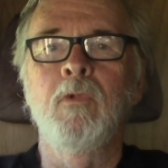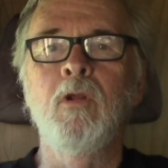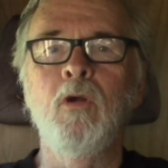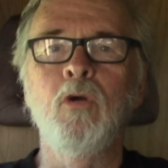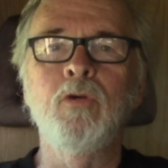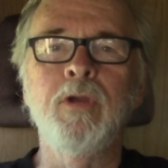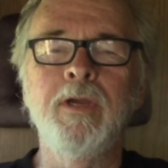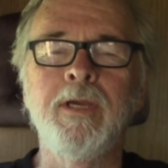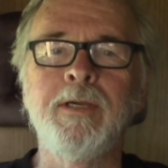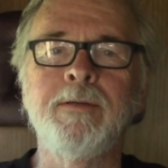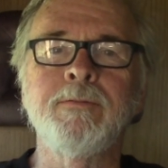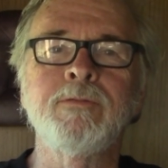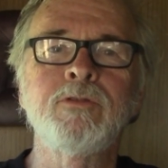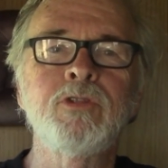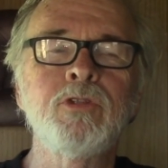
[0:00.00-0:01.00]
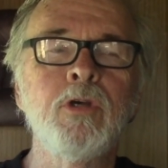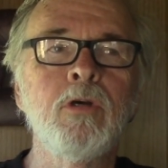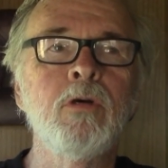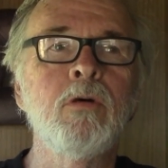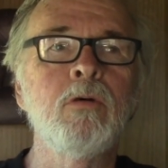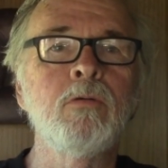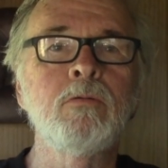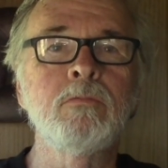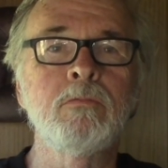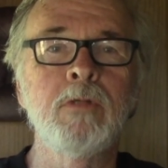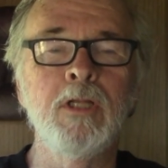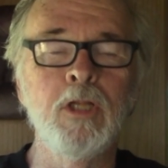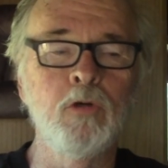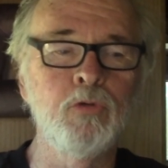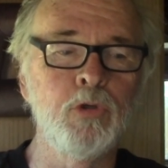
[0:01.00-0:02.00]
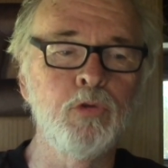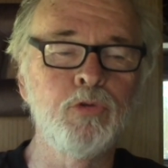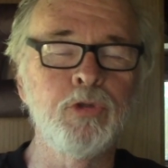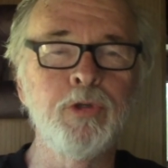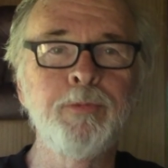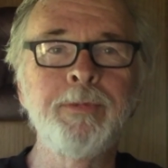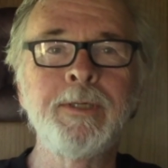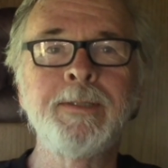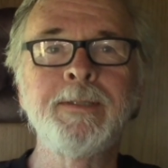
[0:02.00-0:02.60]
Okay, so hello YouTube.